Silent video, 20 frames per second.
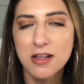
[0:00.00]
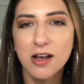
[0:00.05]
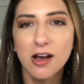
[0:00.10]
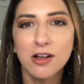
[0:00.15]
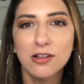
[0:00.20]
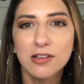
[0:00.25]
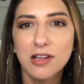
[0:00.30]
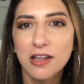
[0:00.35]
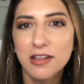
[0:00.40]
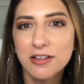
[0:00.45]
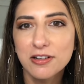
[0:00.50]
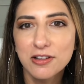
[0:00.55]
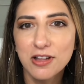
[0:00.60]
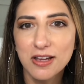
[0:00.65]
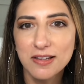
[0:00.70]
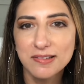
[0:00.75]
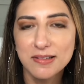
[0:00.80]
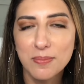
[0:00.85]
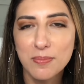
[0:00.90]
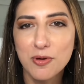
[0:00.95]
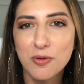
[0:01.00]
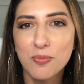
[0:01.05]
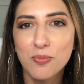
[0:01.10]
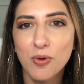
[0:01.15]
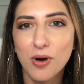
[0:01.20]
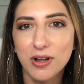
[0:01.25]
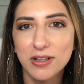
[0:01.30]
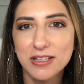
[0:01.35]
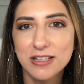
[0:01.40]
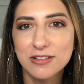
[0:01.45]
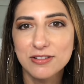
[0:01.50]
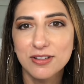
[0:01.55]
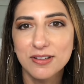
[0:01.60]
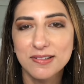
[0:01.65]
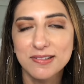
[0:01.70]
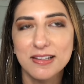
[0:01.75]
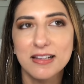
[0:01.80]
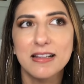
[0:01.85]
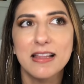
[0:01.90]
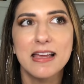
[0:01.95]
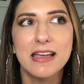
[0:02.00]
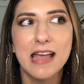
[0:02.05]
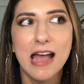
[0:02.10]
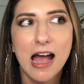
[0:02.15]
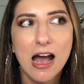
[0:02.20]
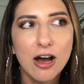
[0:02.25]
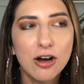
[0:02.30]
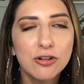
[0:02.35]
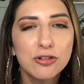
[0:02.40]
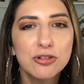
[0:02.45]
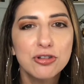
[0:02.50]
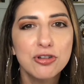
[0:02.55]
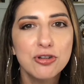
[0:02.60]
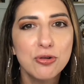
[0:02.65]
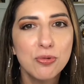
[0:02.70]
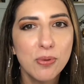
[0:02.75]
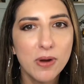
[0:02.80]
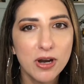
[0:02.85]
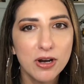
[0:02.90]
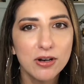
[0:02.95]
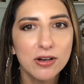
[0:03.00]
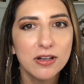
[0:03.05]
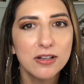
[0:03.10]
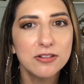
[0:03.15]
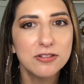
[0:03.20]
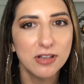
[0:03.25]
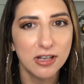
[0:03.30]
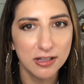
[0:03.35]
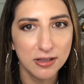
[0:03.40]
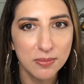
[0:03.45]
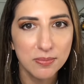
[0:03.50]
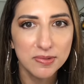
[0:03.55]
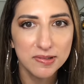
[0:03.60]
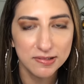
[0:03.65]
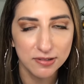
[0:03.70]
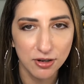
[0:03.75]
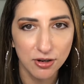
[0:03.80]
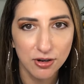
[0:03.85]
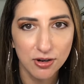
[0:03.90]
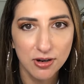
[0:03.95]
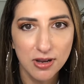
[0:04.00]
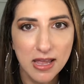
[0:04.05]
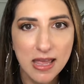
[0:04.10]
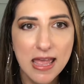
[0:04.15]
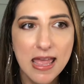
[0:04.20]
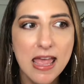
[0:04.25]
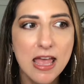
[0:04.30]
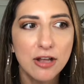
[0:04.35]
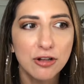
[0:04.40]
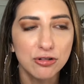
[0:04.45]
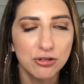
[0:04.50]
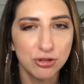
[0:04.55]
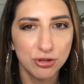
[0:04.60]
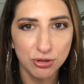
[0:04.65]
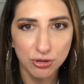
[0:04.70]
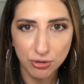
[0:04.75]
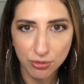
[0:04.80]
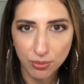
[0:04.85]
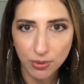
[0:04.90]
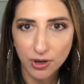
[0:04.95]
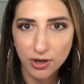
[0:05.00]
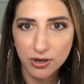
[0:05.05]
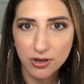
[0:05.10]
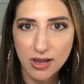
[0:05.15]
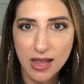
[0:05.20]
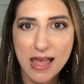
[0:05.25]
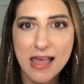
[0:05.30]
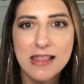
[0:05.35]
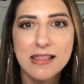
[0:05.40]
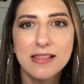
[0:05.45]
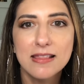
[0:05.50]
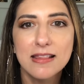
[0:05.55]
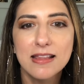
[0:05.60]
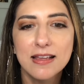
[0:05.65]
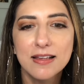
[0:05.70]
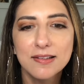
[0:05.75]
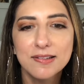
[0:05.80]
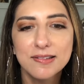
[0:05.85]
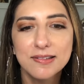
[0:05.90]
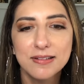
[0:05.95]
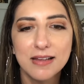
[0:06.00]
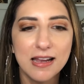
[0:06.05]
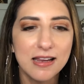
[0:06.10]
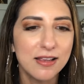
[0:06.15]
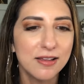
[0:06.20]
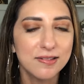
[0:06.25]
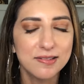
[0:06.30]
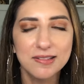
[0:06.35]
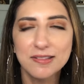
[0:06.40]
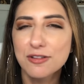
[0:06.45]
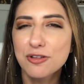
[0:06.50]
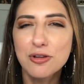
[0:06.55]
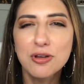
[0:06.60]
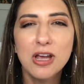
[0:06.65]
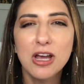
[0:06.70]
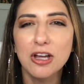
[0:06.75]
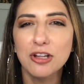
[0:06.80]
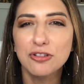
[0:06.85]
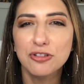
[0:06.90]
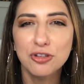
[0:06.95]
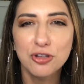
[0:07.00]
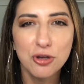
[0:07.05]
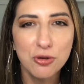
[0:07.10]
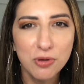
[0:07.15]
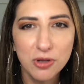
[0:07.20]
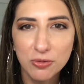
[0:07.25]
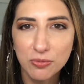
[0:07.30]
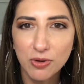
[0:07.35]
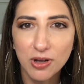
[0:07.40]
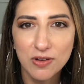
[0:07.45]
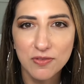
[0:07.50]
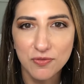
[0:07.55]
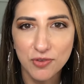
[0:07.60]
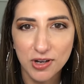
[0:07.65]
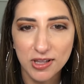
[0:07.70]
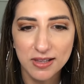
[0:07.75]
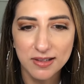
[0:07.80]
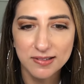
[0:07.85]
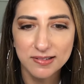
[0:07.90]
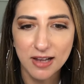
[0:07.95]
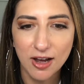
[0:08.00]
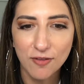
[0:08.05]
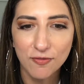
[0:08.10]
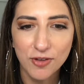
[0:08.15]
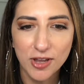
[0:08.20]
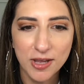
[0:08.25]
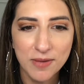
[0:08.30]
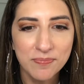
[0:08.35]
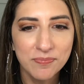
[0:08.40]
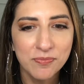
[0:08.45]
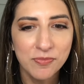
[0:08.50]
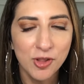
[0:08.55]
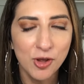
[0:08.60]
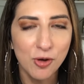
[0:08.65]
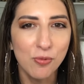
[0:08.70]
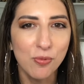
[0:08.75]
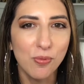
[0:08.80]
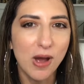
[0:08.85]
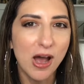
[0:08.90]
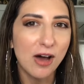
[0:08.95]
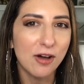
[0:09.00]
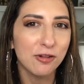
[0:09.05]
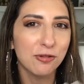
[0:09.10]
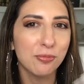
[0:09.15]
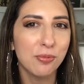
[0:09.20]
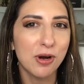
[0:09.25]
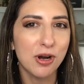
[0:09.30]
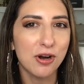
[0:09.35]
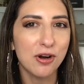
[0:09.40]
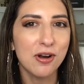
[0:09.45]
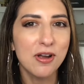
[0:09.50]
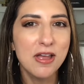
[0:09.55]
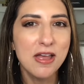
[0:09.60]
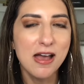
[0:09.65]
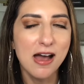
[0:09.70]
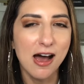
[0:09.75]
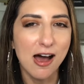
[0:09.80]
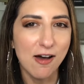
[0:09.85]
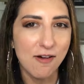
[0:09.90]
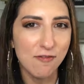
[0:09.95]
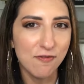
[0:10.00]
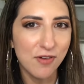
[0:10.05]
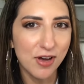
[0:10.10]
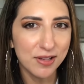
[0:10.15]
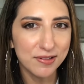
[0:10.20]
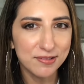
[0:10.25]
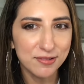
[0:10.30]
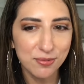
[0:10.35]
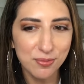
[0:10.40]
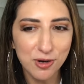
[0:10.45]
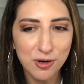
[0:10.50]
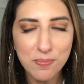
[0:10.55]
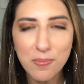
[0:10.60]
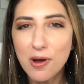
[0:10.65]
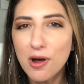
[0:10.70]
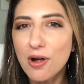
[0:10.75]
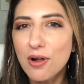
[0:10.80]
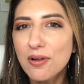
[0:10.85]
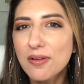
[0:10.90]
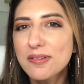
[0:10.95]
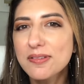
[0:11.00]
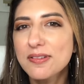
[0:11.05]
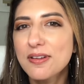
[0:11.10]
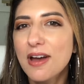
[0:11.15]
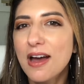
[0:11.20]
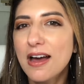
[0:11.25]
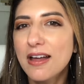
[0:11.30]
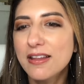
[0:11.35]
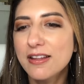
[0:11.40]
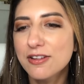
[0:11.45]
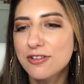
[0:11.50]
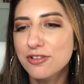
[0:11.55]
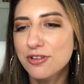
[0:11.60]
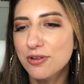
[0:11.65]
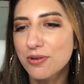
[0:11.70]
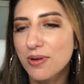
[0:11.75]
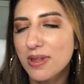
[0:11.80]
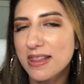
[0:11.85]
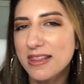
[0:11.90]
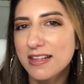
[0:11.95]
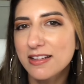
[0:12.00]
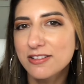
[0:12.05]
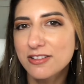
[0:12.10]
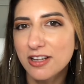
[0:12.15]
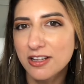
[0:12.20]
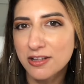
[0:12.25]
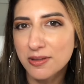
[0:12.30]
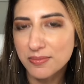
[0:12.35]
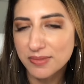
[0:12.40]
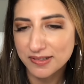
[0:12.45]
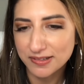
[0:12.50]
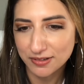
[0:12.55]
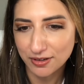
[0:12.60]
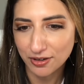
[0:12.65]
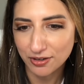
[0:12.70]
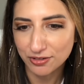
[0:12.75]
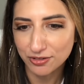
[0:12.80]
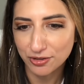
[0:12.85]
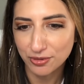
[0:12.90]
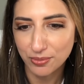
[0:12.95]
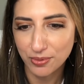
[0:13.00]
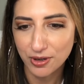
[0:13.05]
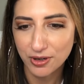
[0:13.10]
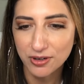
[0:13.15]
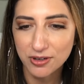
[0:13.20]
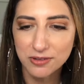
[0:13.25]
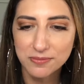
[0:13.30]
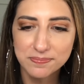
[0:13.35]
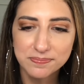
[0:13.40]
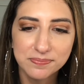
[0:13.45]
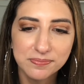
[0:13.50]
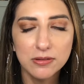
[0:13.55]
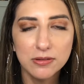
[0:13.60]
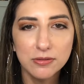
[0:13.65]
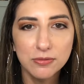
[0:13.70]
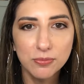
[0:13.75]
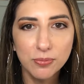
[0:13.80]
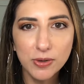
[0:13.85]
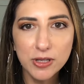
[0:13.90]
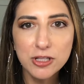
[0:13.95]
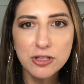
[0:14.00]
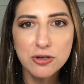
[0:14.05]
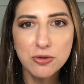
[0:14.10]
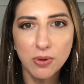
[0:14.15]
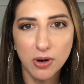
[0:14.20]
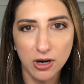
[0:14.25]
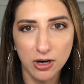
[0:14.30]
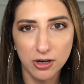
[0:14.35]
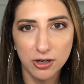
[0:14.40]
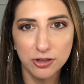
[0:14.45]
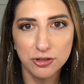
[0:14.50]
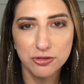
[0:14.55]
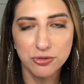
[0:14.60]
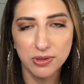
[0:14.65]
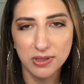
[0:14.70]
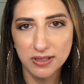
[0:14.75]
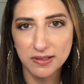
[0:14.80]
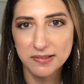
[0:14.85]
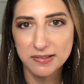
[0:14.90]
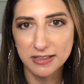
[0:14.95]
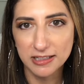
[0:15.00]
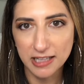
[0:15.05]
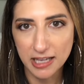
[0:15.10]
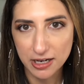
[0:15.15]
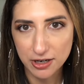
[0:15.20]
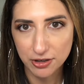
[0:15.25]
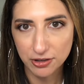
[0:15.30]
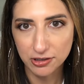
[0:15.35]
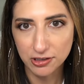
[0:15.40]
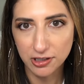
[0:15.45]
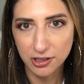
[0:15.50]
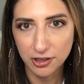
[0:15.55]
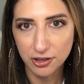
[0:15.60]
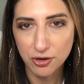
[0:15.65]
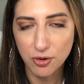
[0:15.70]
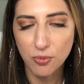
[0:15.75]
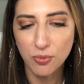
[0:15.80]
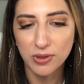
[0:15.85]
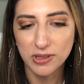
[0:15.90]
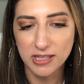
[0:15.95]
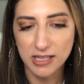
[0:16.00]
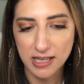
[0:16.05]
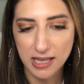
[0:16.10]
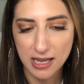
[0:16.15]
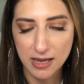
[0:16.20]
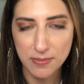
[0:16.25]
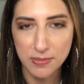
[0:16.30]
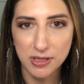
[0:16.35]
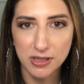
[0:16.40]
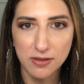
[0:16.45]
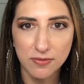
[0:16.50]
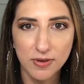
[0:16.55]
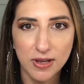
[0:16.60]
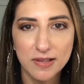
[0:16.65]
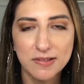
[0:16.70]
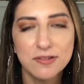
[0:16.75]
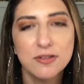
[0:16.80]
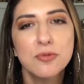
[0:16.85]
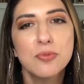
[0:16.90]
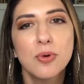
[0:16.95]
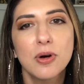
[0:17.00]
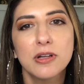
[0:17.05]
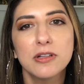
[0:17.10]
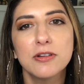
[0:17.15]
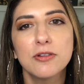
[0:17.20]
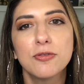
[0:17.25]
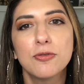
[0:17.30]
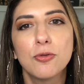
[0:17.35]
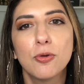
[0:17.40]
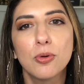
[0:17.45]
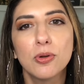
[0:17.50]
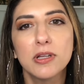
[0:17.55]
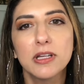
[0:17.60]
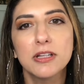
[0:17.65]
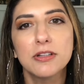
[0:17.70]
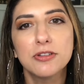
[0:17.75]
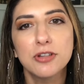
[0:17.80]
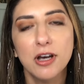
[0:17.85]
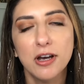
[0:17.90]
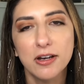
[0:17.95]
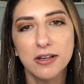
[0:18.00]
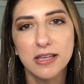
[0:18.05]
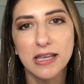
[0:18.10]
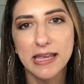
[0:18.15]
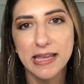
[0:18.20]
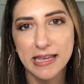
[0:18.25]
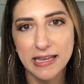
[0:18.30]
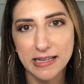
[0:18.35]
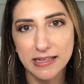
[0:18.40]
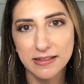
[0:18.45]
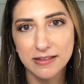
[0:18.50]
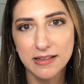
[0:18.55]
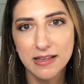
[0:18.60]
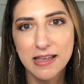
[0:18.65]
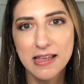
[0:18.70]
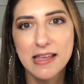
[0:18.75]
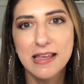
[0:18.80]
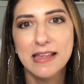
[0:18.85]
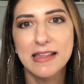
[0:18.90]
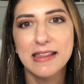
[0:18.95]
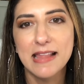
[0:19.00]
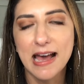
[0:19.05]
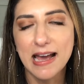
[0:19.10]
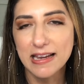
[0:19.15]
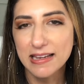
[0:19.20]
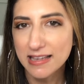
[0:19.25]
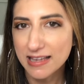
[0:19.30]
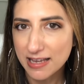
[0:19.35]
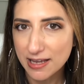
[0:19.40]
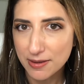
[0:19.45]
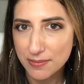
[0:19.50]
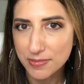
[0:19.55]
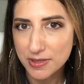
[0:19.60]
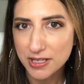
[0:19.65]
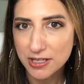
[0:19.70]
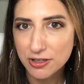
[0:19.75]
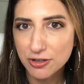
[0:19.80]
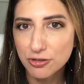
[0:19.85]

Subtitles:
A lot of clients have been wanting to see, like, how do you wear a denim skirt to work? And this, I guess you get a 2-in-1 for this outfit. How to wear a vest to work, but also how to do the denim skirt to work. When you are doing this layered look with the cami and the vest, you want to fully tuck in that cami.